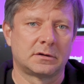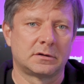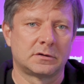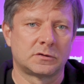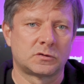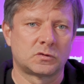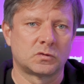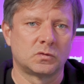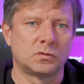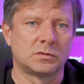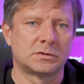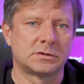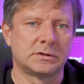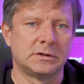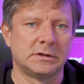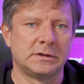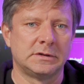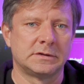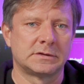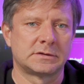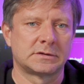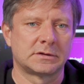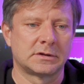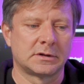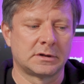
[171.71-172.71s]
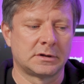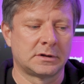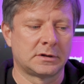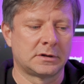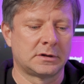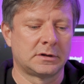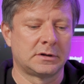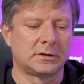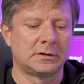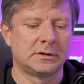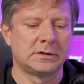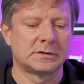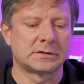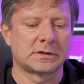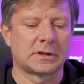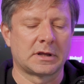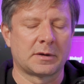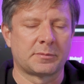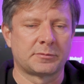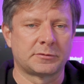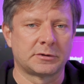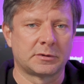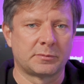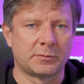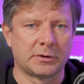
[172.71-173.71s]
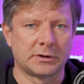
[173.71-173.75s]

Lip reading: suit these adapters.